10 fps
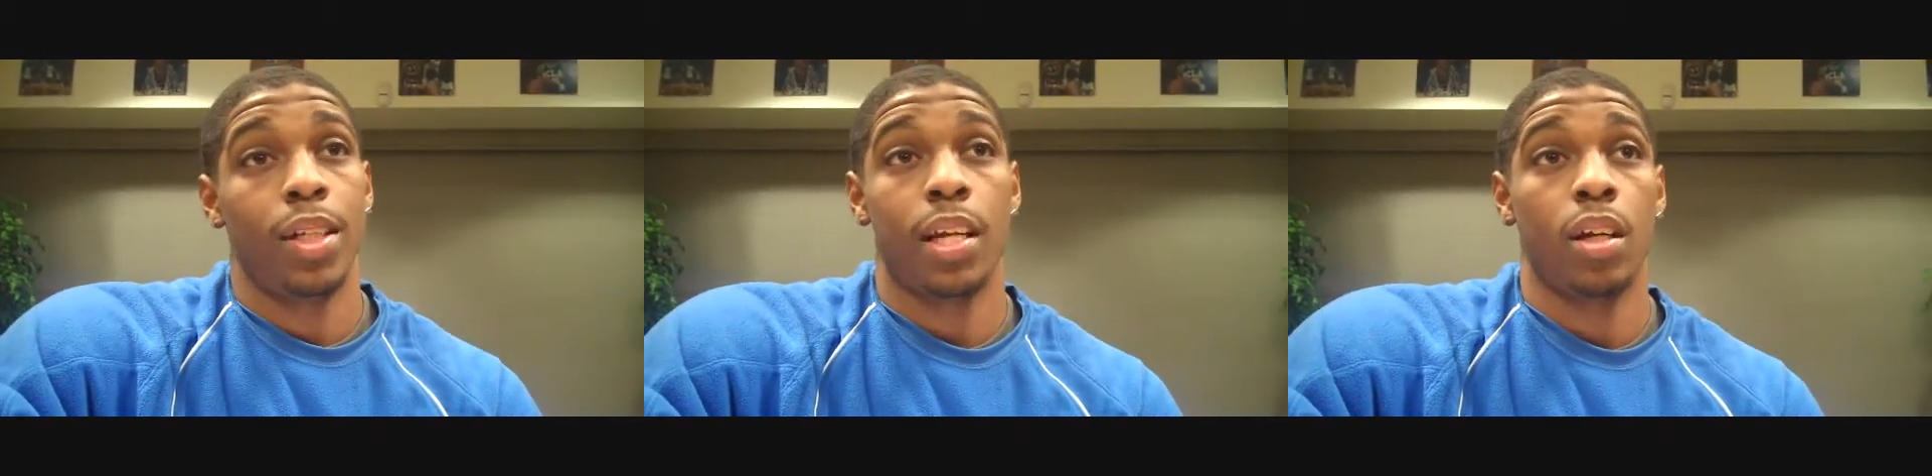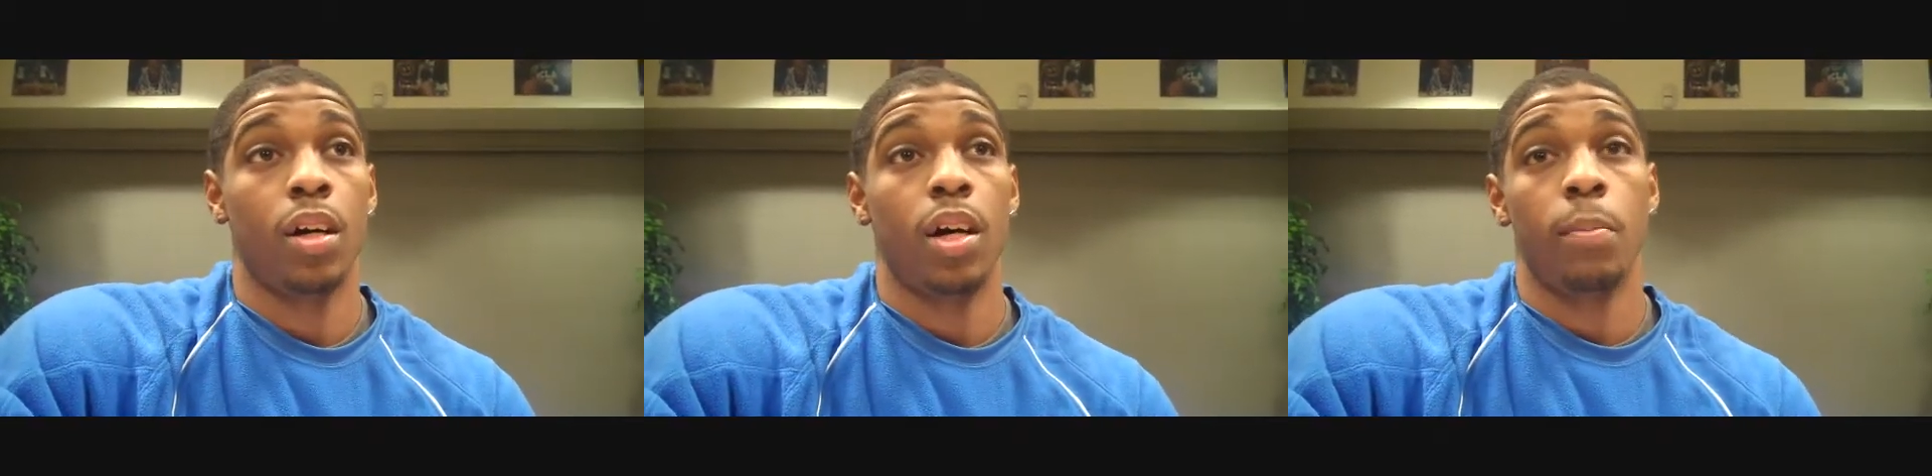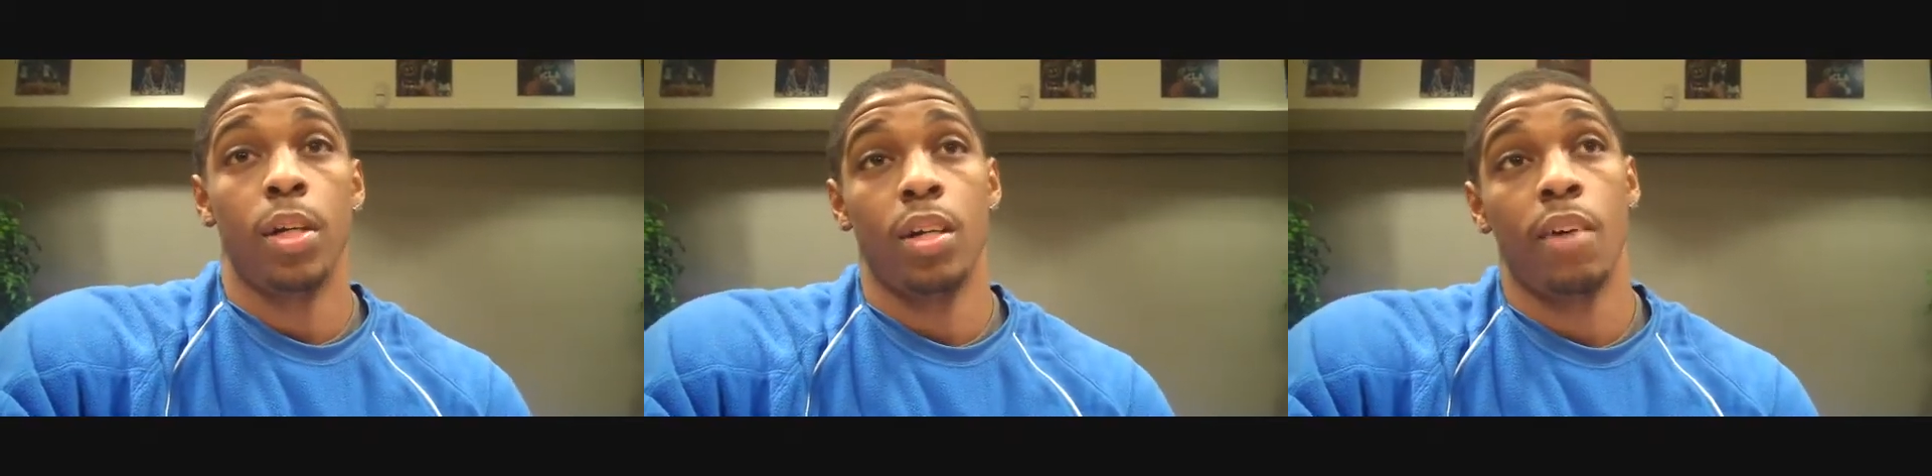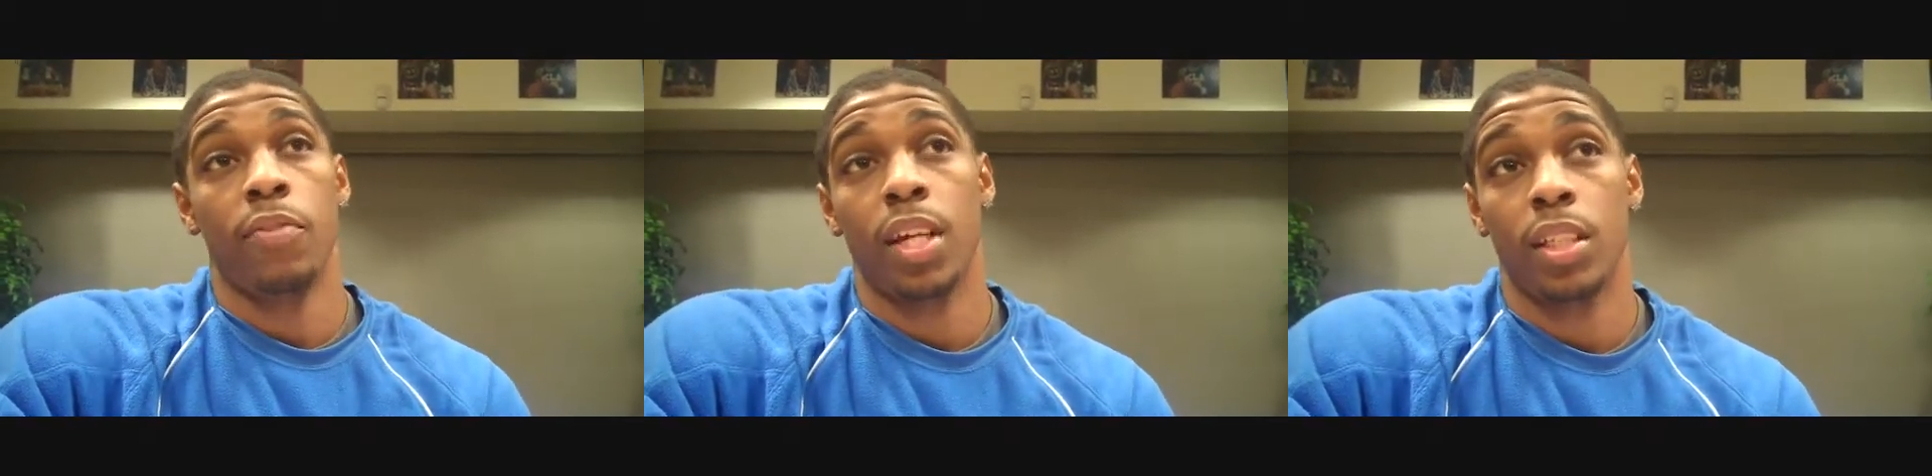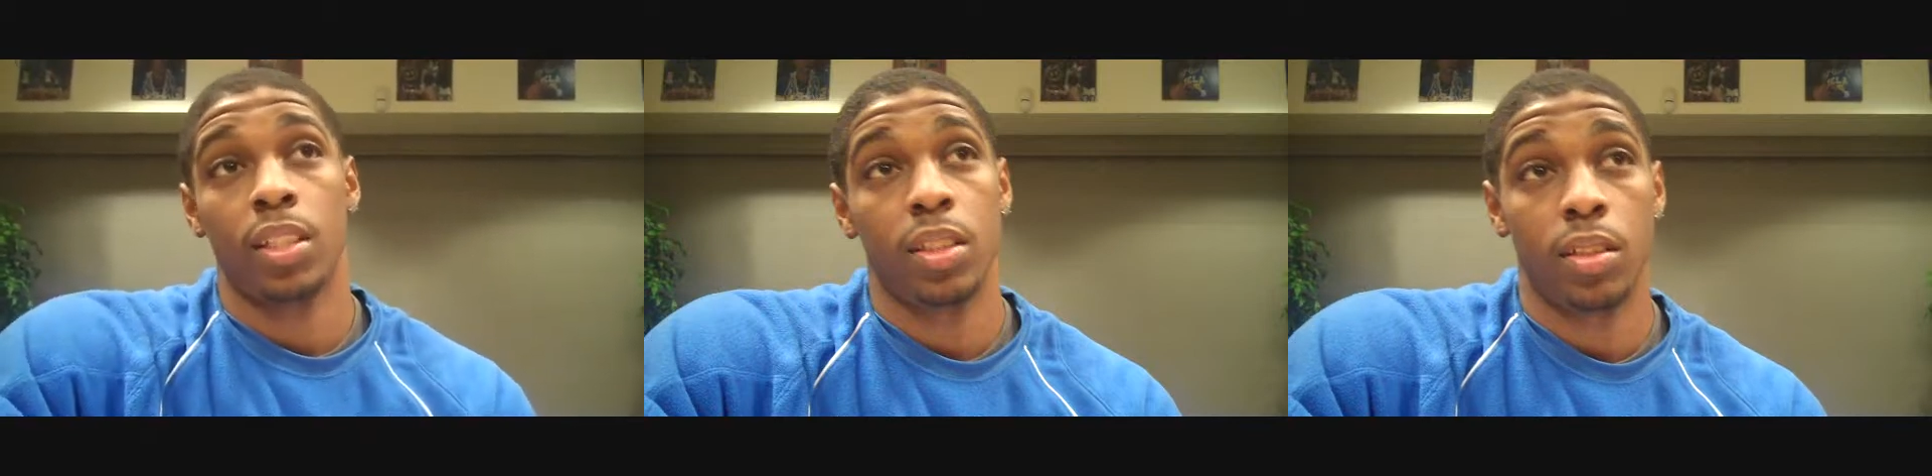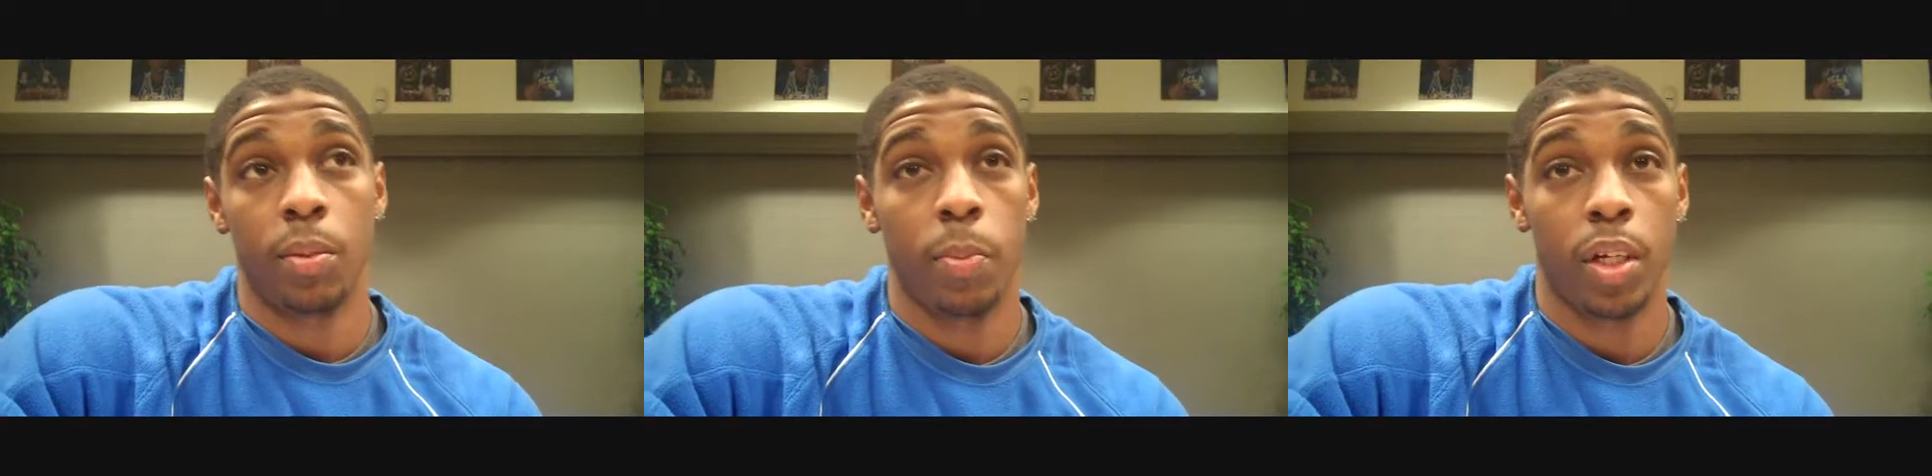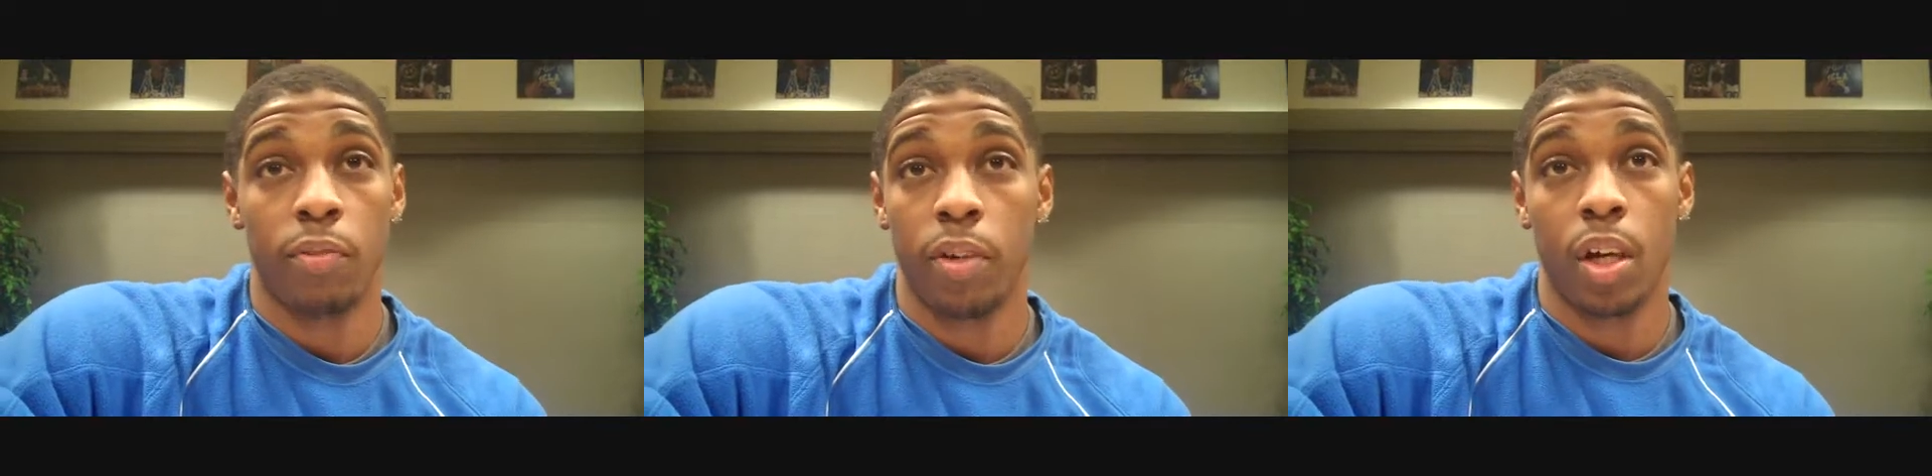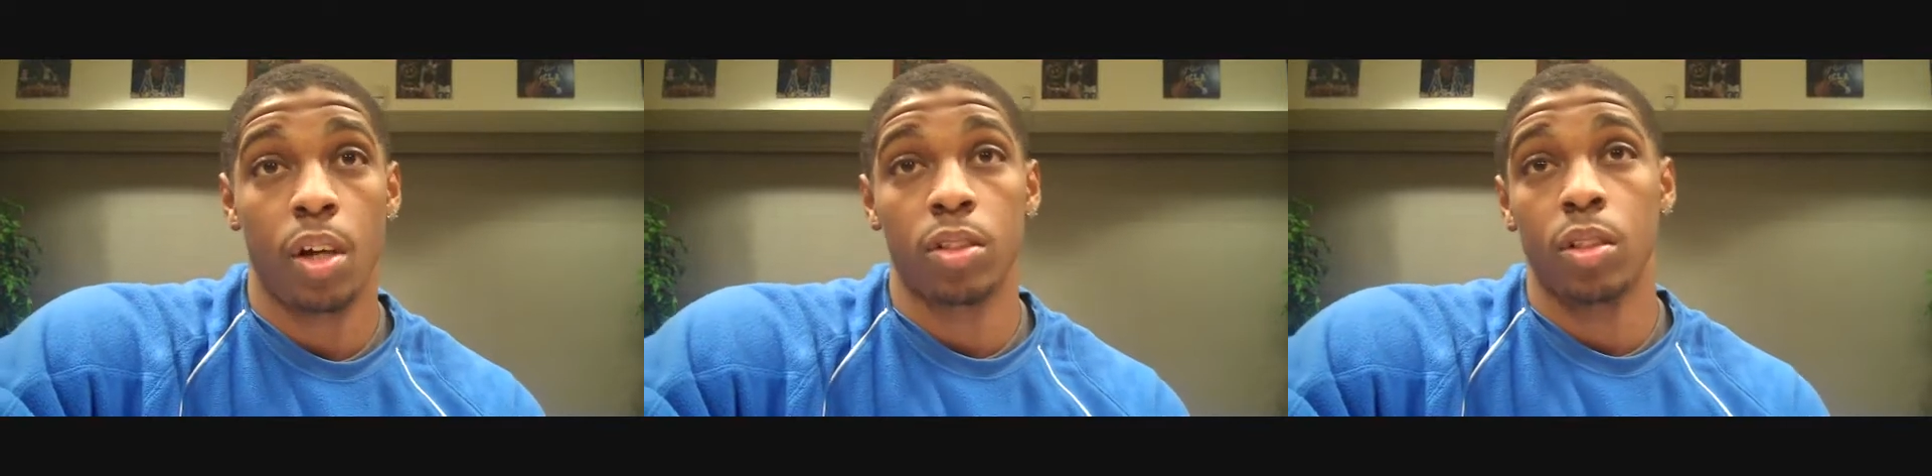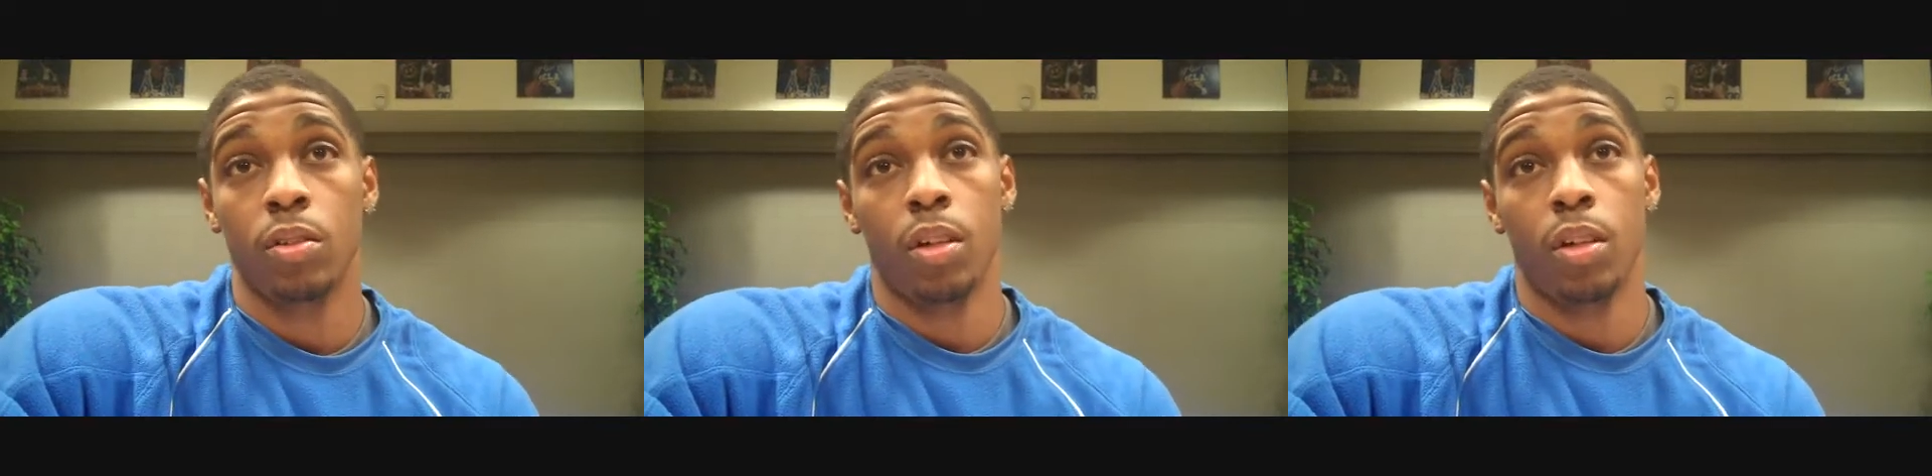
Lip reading: Not at all. I mean, I feel like this is the big event also.